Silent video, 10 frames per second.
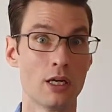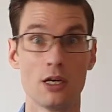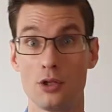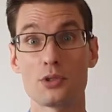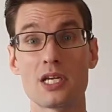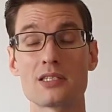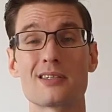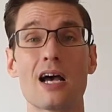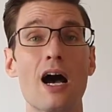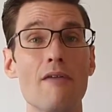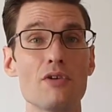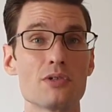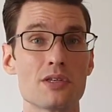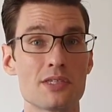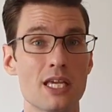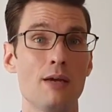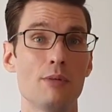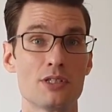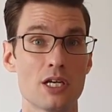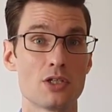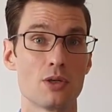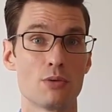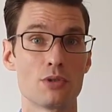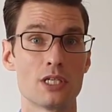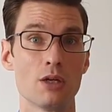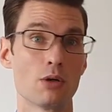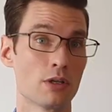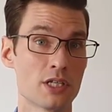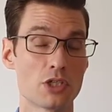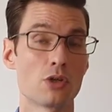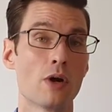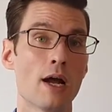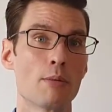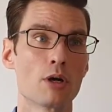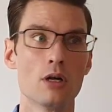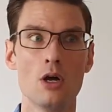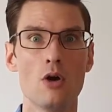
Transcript: In those cases, I've used the same attention routine or attention grabber